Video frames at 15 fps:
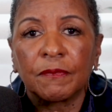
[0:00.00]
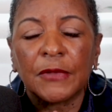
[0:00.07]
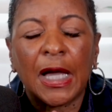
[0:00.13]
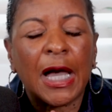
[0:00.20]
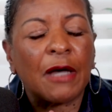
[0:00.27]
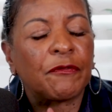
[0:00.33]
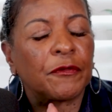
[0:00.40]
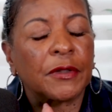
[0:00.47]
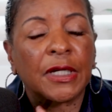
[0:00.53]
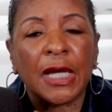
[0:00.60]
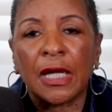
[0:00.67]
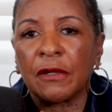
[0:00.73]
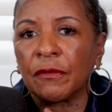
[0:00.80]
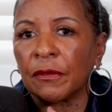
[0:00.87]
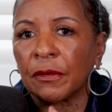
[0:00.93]
I
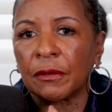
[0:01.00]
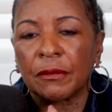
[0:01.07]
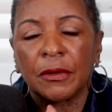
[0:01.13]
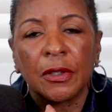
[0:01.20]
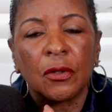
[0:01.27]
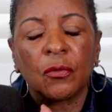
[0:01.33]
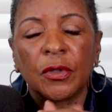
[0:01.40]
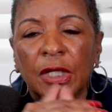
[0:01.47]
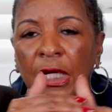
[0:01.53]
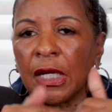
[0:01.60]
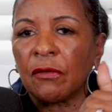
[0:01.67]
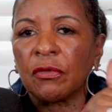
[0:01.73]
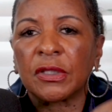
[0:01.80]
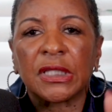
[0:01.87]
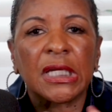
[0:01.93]
forgave her with
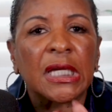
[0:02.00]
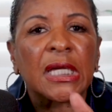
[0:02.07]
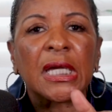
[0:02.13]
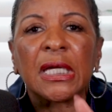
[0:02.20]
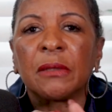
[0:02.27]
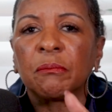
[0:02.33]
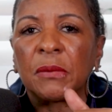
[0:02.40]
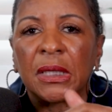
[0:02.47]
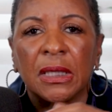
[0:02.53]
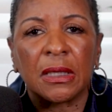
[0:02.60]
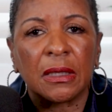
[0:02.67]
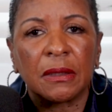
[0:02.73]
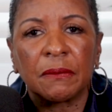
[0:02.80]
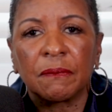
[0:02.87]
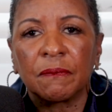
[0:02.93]
everything in me.
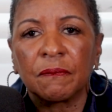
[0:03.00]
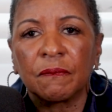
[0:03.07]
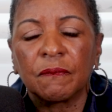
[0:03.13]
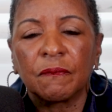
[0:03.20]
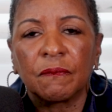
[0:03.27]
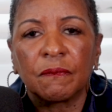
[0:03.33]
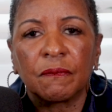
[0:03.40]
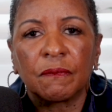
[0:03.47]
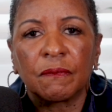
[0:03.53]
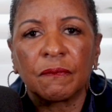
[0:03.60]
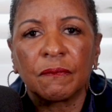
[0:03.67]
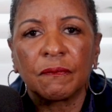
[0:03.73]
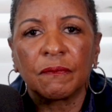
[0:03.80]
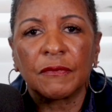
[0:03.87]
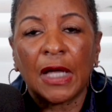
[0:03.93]

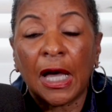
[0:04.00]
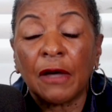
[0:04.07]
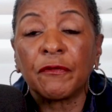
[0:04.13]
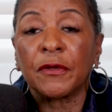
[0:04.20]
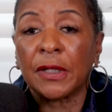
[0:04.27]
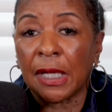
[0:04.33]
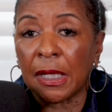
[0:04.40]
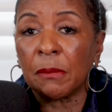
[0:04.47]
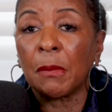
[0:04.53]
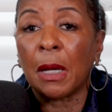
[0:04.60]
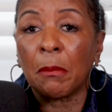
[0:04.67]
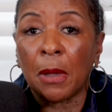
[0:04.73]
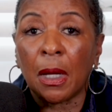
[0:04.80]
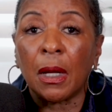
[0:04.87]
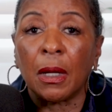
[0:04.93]
I forgave my
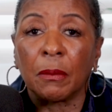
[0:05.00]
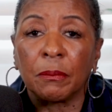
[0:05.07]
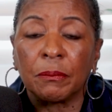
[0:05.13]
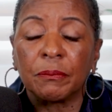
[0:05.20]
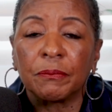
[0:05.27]
mom.